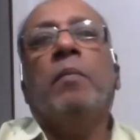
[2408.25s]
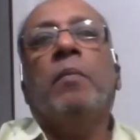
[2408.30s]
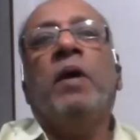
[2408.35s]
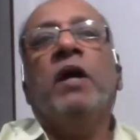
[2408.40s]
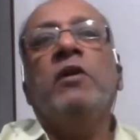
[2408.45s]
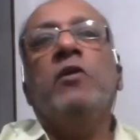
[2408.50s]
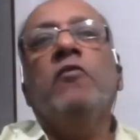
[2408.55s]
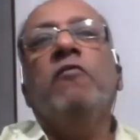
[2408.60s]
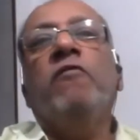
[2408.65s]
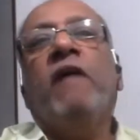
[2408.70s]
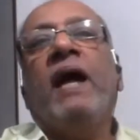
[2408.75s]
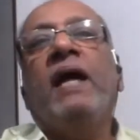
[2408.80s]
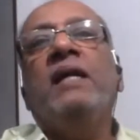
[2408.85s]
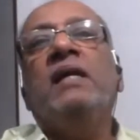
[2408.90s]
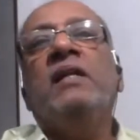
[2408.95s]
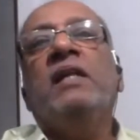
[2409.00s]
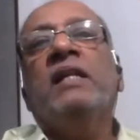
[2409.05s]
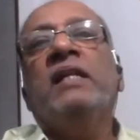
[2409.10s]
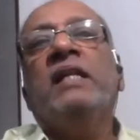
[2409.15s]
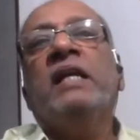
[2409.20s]
but you
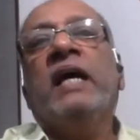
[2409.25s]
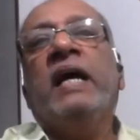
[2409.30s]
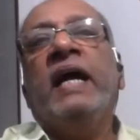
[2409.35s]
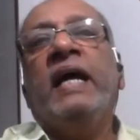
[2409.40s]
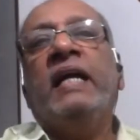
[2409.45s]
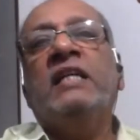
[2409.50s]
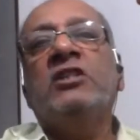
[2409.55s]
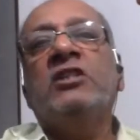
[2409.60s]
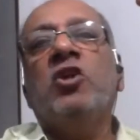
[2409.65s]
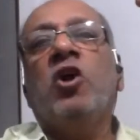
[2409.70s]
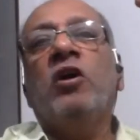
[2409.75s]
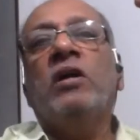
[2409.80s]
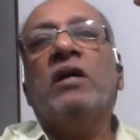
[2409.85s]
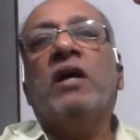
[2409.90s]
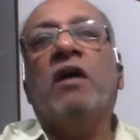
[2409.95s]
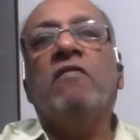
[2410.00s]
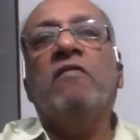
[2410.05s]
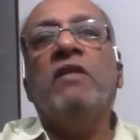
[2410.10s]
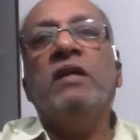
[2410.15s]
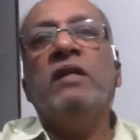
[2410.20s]
find that the head is
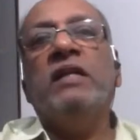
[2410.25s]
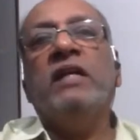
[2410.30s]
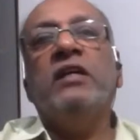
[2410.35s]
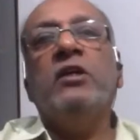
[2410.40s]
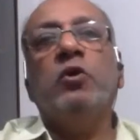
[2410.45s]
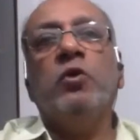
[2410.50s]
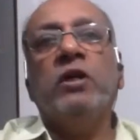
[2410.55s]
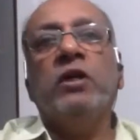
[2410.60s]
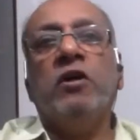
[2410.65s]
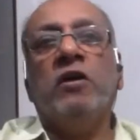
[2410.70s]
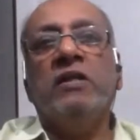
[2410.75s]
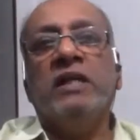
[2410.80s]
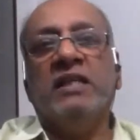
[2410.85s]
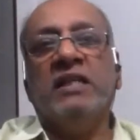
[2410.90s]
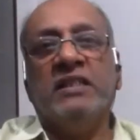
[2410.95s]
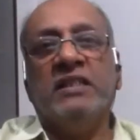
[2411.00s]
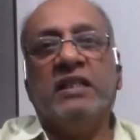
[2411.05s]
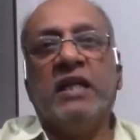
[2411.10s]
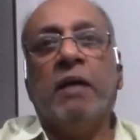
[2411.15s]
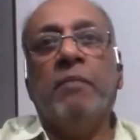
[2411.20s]
not covered, then do it on
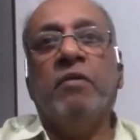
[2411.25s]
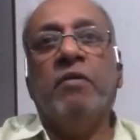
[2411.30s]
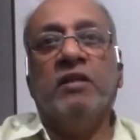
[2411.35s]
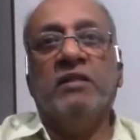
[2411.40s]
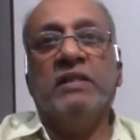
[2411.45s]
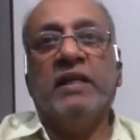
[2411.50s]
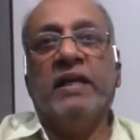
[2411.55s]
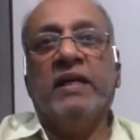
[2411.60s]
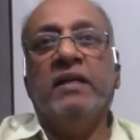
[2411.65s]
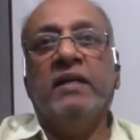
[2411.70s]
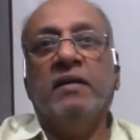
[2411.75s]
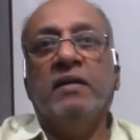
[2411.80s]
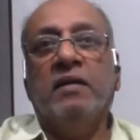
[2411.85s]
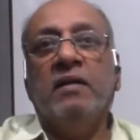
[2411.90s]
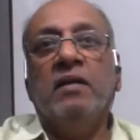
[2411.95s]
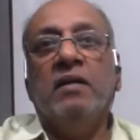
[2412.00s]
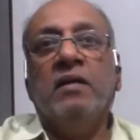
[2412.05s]
the acetabular side.